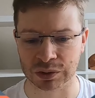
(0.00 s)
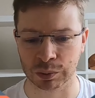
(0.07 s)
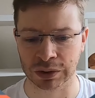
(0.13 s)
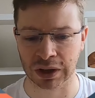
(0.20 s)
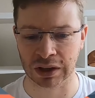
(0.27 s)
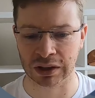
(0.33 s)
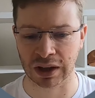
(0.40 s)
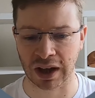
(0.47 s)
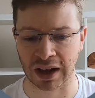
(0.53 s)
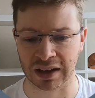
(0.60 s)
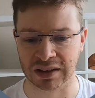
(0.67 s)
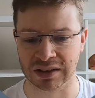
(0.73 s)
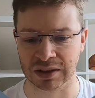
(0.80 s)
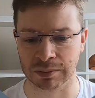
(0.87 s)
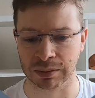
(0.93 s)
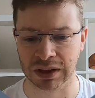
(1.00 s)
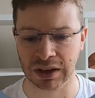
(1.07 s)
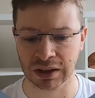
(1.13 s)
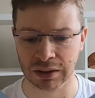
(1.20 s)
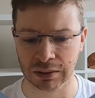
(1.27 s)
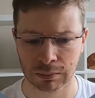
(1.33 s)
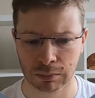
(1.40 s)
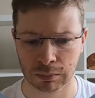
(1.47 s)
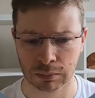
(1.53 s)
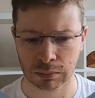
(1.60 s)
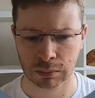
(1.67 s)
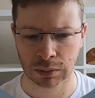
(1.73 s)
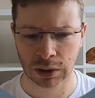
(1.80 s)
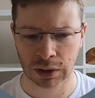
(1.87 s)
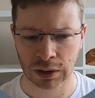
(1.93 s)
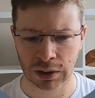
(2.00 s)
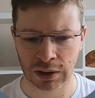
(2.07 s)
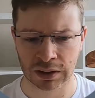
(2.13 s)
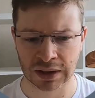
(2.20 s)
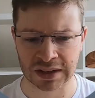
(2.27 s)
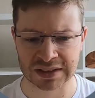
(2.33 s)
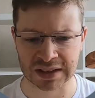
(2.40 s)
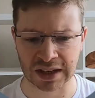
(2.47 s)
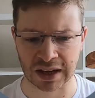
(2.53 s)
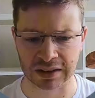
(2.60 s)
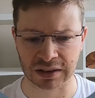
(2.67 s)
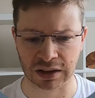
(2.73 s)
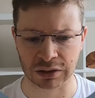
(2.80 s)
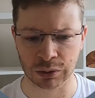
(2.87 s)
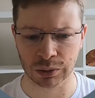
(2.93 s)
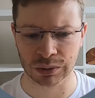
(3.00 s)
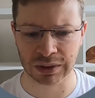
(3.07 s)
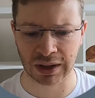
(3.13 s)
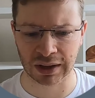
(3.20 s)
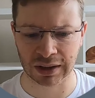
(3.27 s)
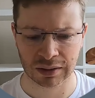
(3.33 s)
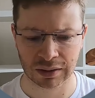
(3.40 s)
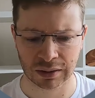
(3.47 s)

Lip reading: we can add them here. Let's add a new tag.